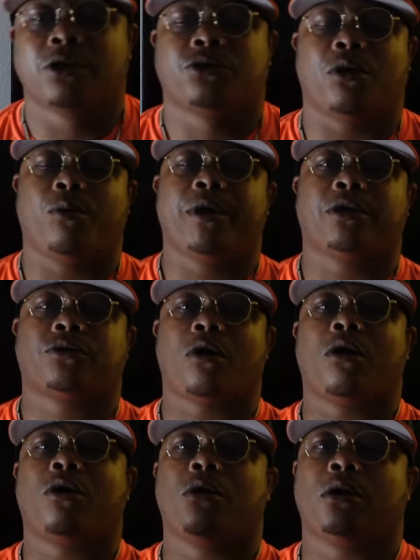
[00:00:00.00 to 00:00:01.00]
So We
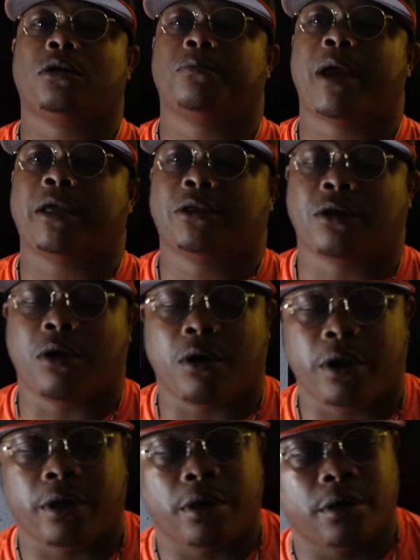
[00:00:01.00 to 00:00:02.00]
Control Kool is based
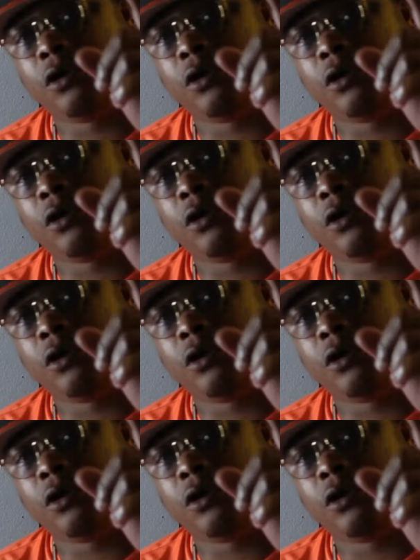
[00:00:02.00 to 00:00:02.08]
on